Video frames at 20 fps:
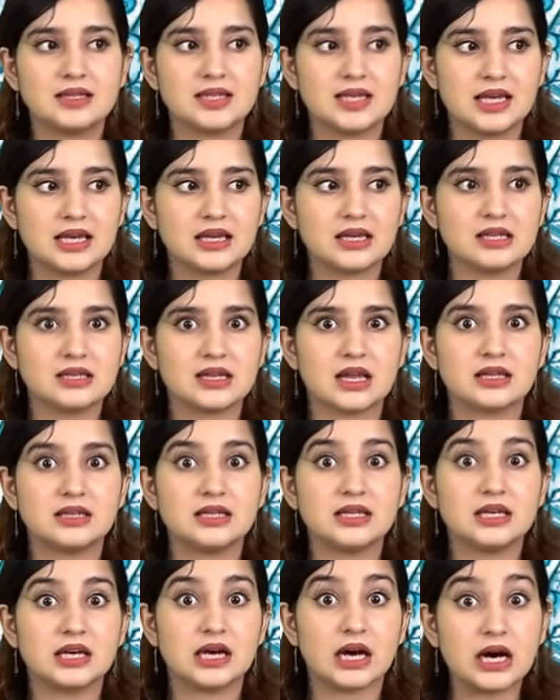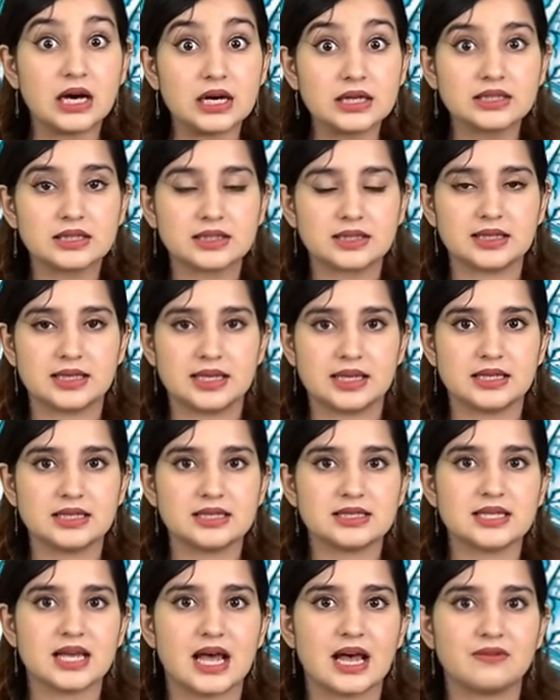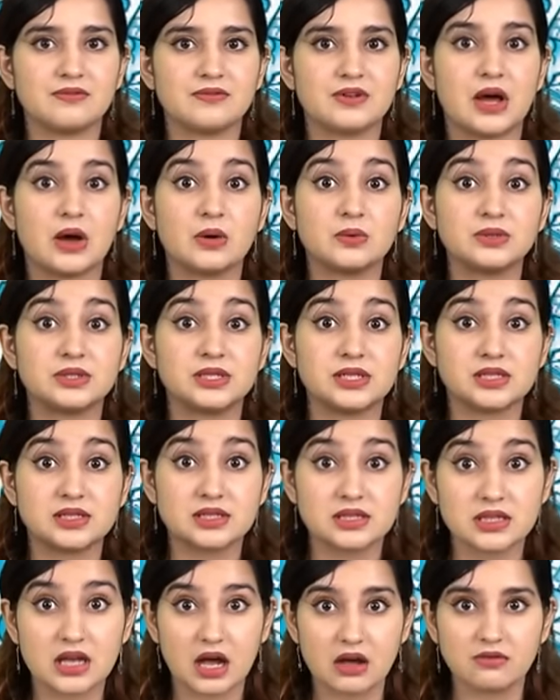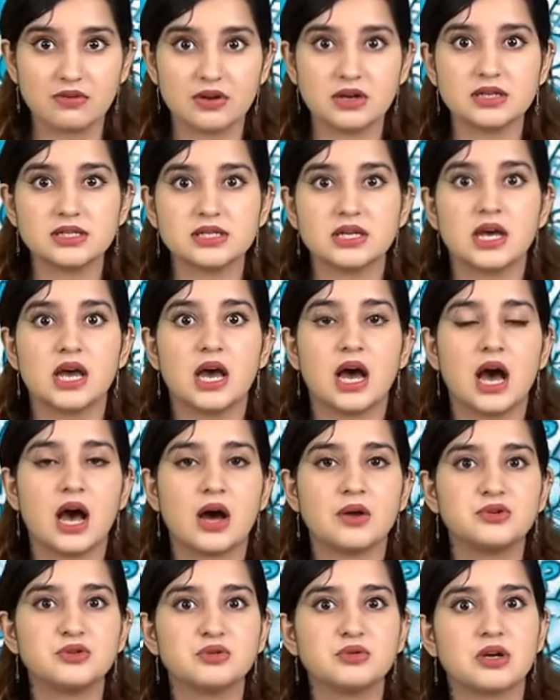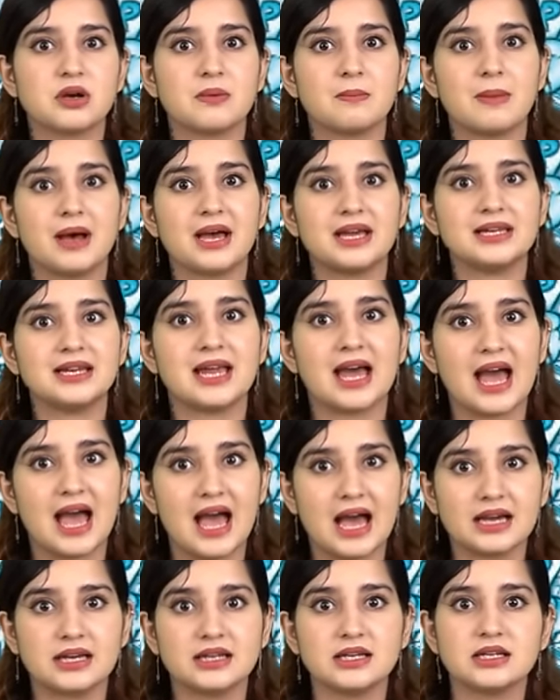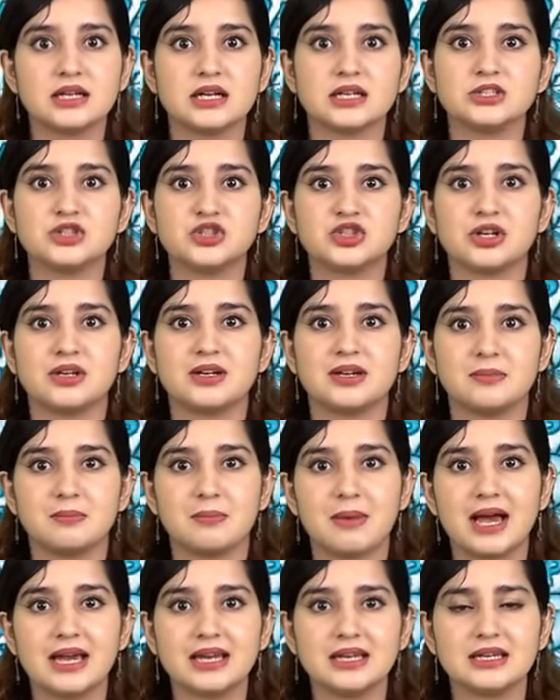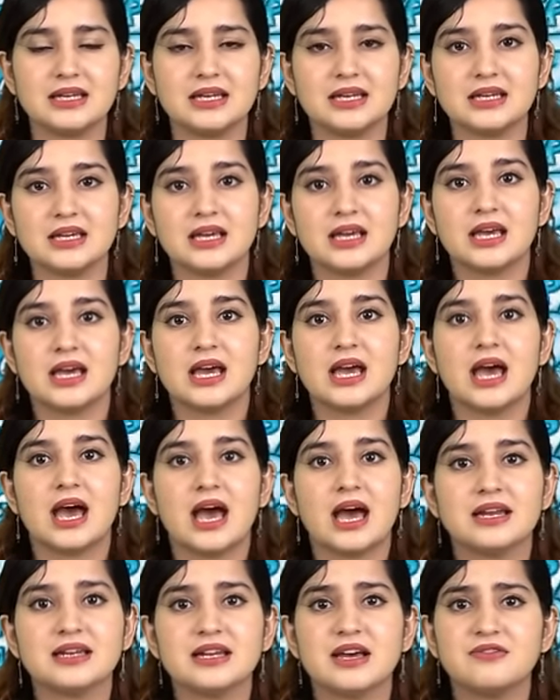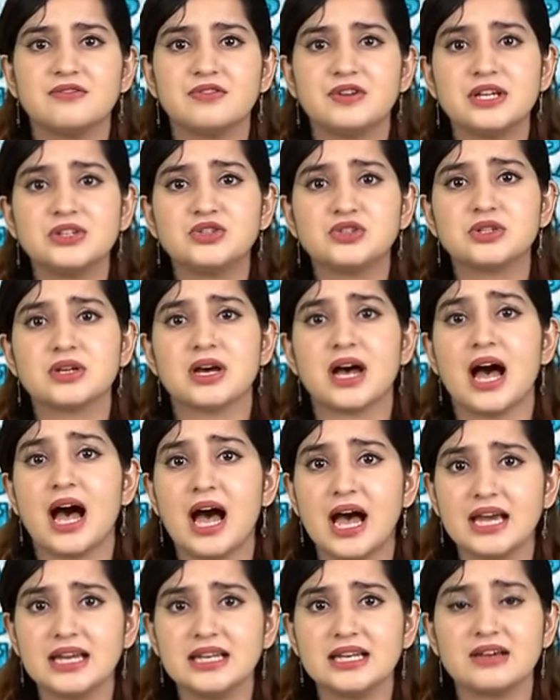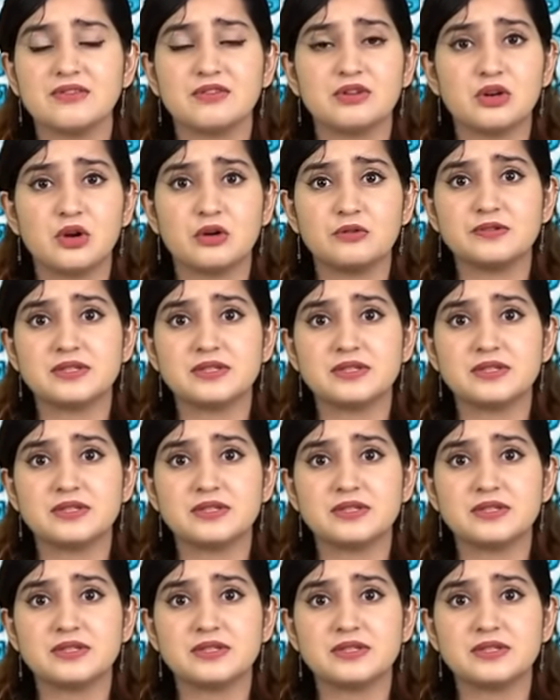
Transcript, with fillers: think that the earthlings have now discovered how to combine agriculture and mining and have reached a high level of